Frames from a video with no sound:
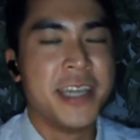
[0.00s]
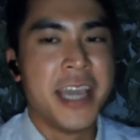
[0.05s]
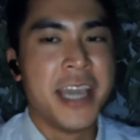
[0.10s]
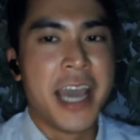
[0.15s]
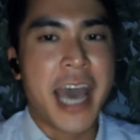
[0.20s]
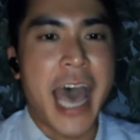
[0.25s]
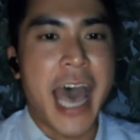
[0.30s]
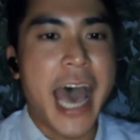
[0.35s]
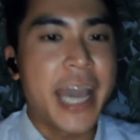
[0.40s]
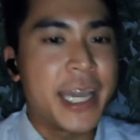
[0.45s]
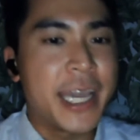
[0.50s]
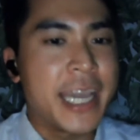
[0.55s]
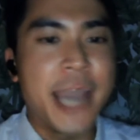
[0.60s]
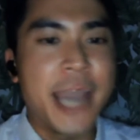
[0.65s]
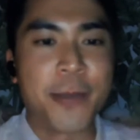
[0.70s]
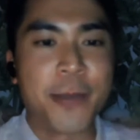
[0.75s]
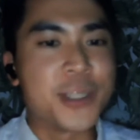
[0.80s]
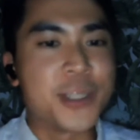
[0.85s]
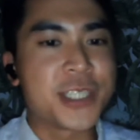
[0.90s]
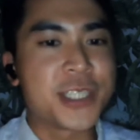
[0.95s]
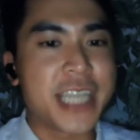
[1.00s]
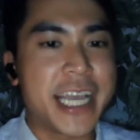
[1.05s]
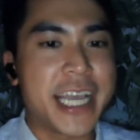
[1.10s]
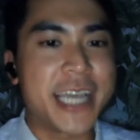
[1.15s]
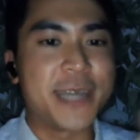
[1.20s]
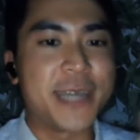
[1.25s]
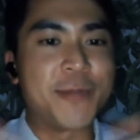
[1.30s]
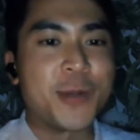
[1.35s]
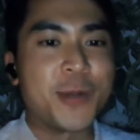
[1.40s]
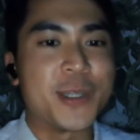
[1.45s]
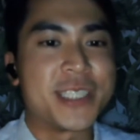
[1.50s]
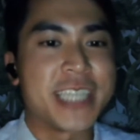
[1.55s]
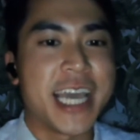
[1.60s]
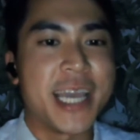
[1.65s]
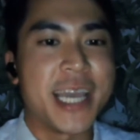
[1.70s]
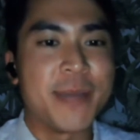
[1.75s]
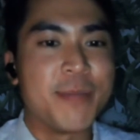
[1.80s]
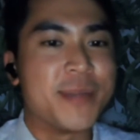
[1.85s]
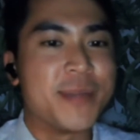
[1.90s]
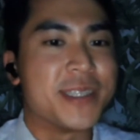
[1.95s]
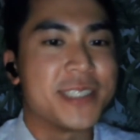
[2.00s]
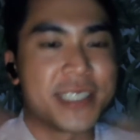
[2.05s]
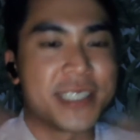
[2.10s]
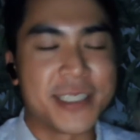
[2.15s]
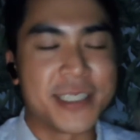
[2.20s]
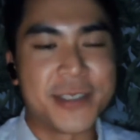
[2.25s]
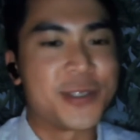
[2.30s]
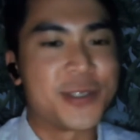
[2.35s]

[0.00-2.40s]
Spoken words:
I wish I had more time because there's